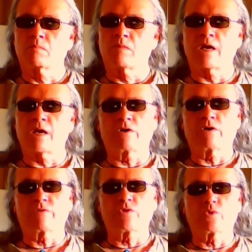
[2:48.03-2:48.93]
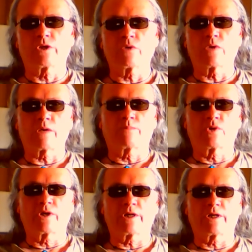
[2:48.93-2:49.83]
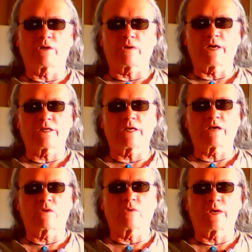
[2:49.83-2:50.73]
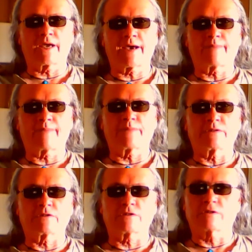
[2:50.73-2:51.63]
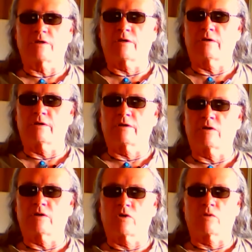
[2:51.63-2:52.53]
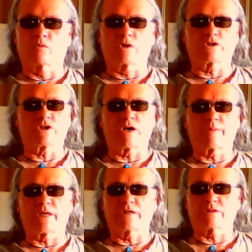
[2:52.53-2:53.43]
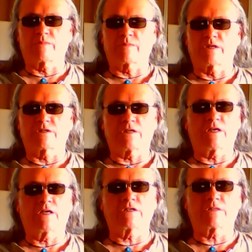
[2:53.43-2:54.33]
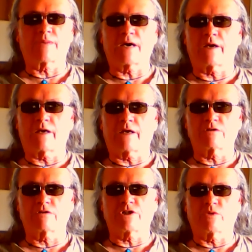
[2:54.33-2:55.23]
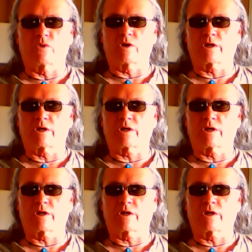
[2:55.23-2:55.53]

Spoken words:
Now, if you really want to boil it right down to what happens or what shamanism is, it is about energy work.